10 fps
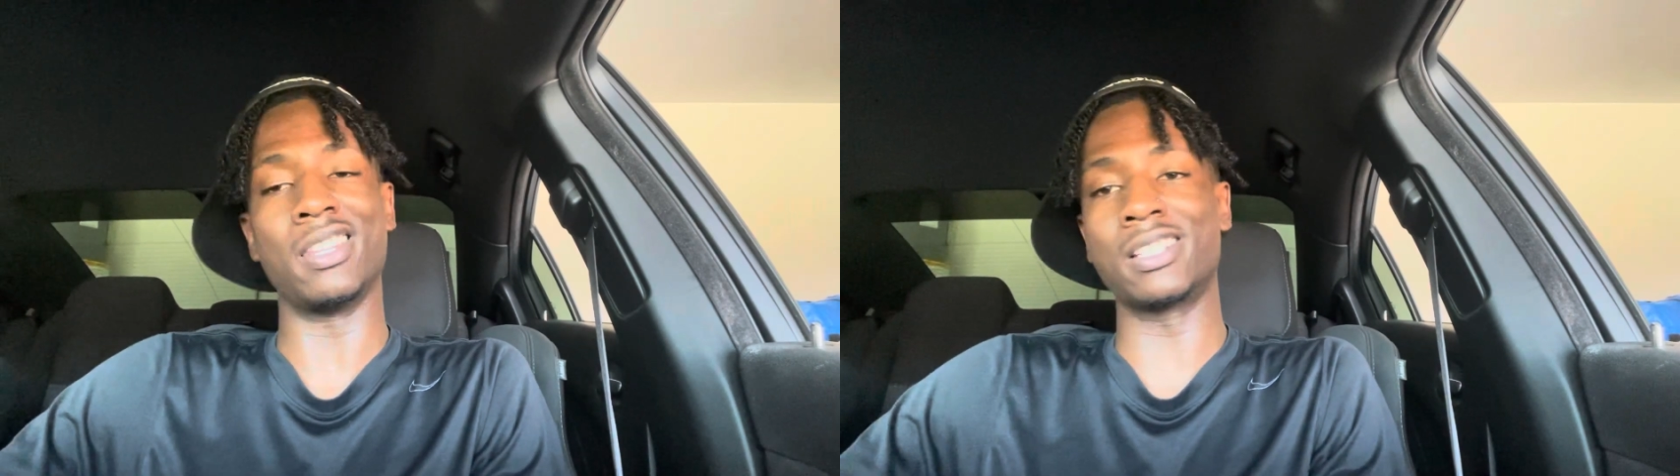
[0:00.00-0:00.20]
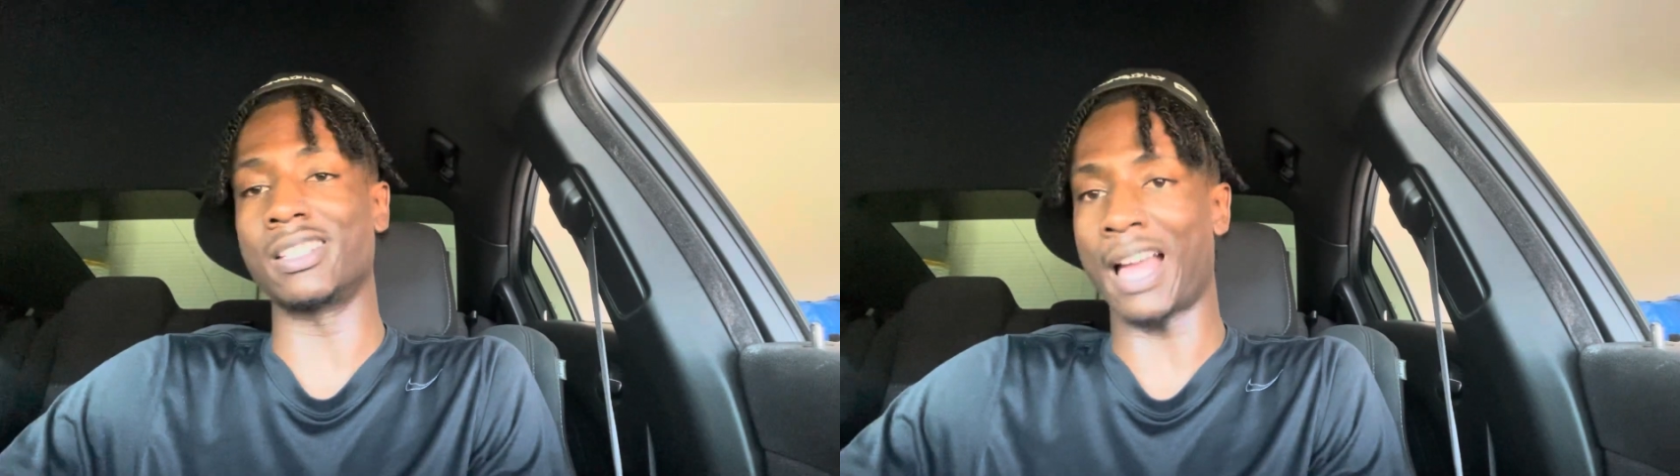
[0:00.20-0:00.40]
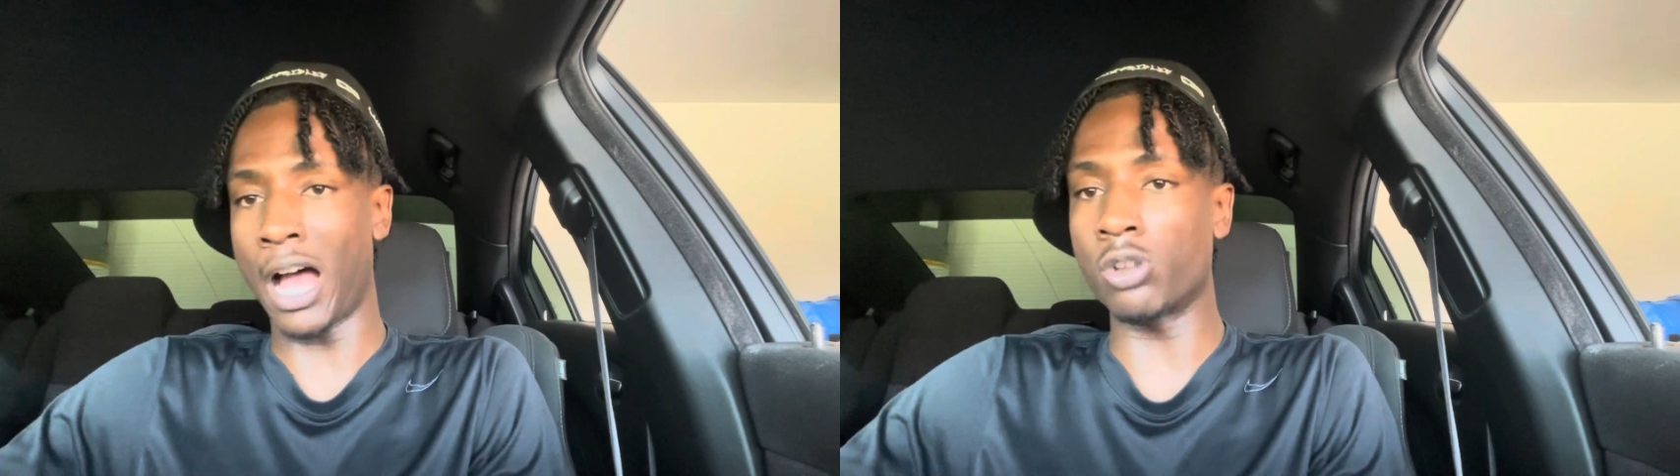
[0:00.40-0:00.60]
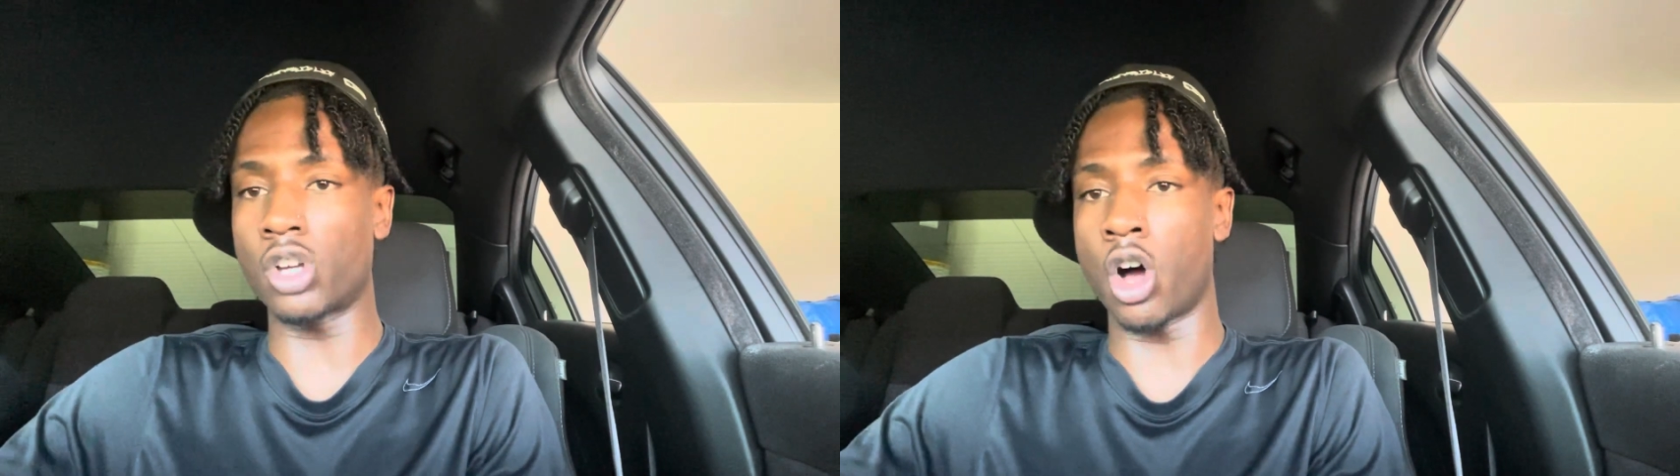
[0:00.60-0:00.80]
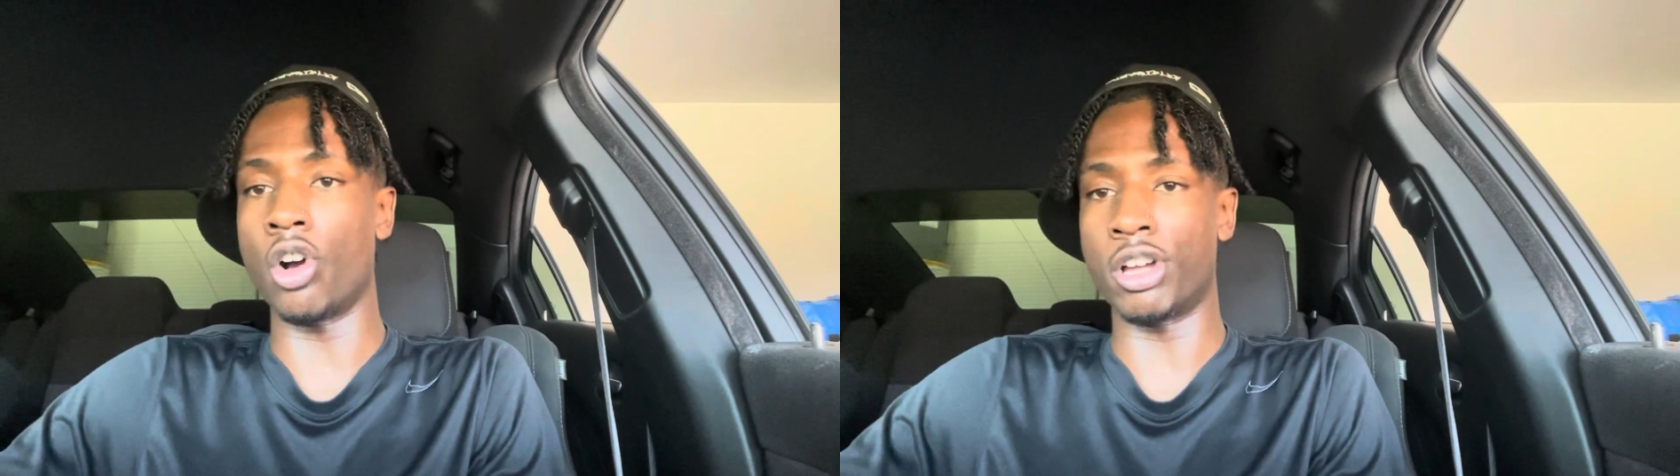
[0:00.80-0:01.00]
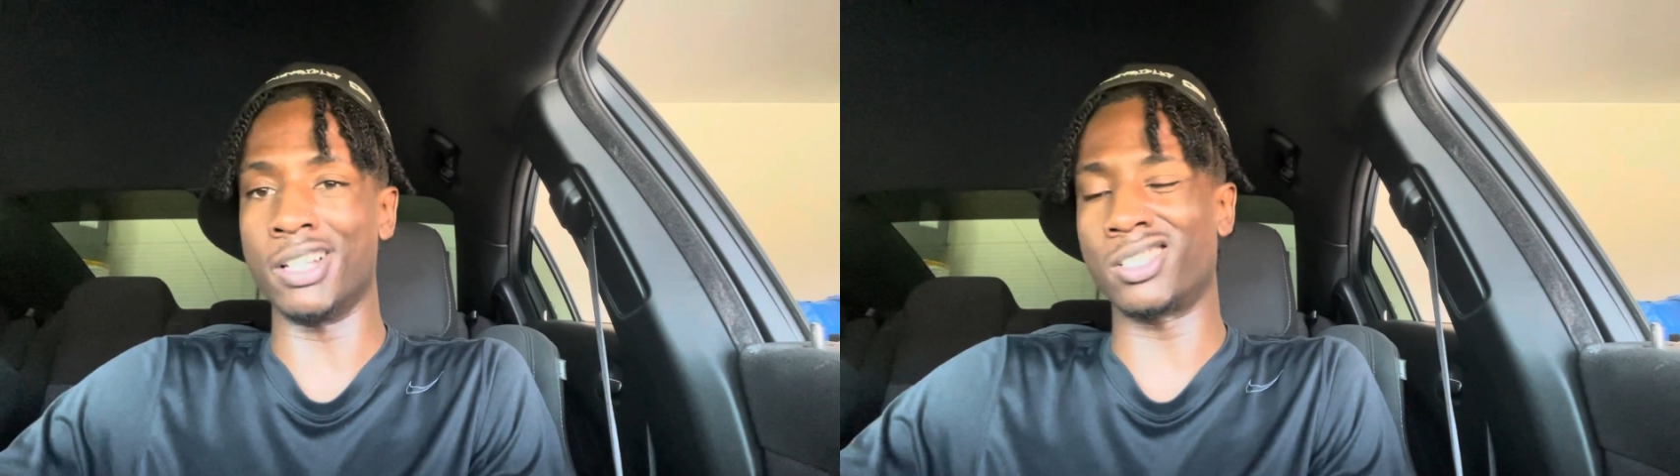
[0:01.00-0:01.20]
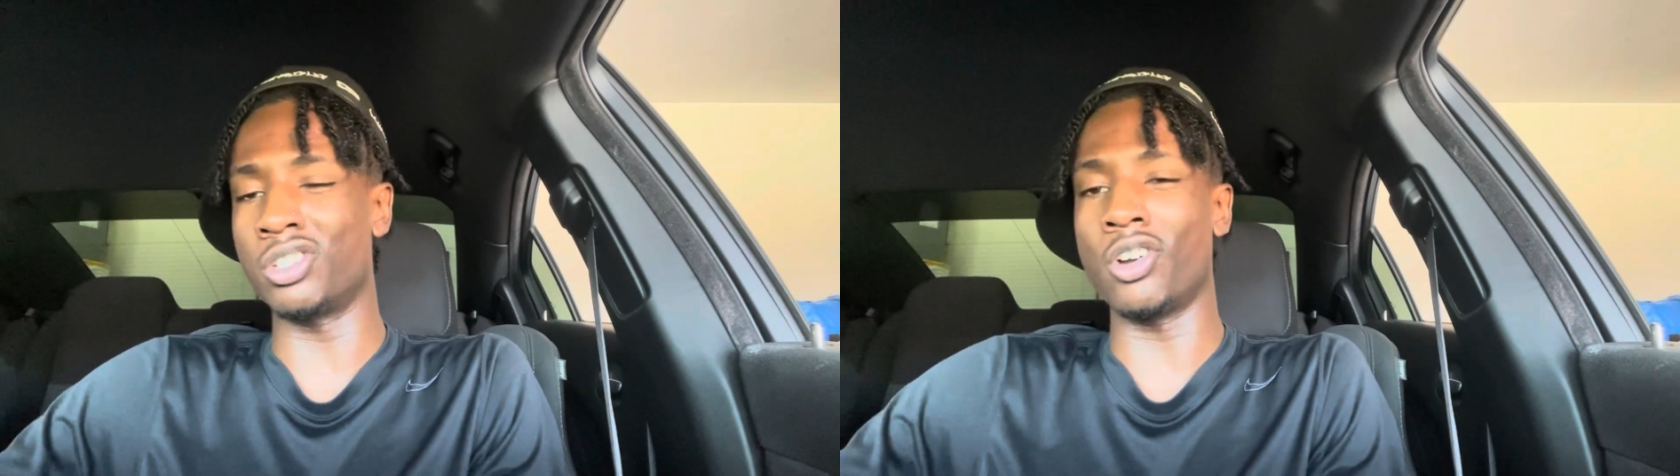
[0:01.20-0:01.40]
This is a house call cut. So, you know,